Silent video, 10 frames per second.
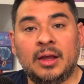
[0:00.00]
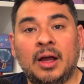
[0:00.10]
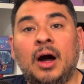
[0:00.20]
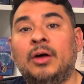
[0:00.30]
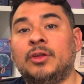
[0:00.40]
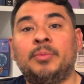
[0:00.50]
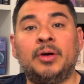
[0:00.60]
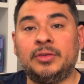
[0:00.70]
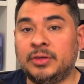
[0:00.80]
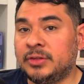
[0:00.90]
all their
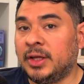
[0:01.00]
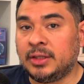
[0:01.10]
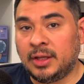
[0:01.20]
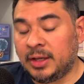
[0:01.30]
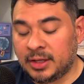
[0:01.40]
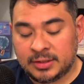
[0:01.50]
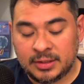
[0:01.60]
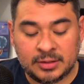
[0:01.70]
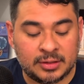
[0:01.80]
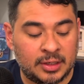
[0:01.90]
posters like that, because
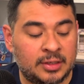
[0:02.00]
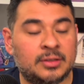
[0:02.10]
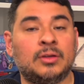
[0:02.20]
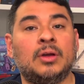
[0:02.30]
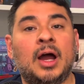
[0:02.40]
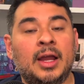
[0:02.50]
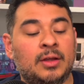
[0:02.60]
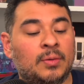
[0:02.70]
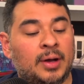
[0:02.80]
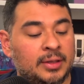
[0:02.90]
it's high
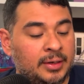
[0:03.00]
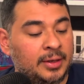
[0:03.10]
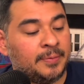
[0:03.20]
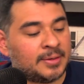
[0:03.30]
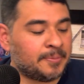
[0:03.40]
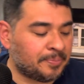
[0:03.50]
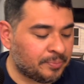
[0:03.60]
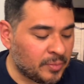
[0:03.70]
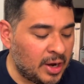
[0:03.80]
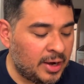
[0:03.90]
quality.
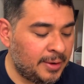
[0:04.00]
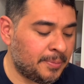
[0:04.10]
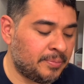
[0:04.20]
All right.